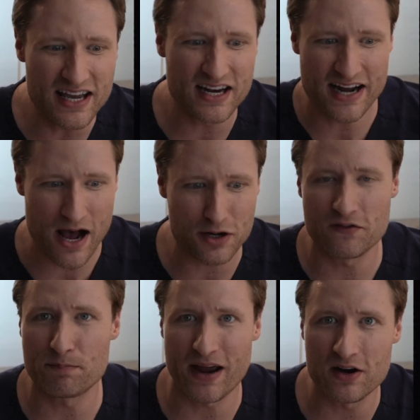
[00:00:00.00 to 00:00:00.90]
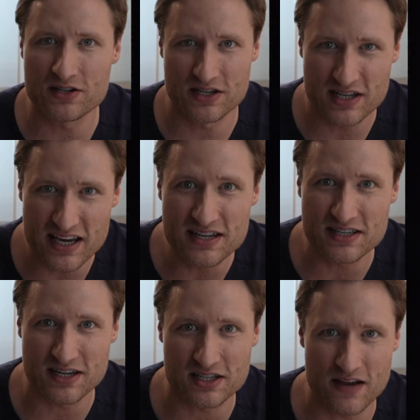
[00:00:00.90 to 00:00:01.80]
in and out of the
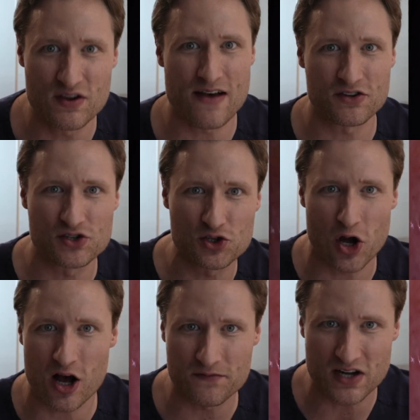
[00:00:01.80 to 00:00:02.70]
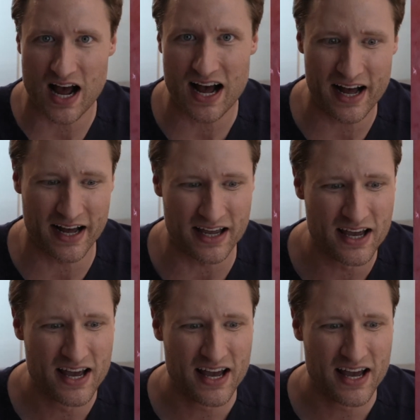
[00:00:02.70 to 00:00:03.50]
paracentesis if you have a soft eye.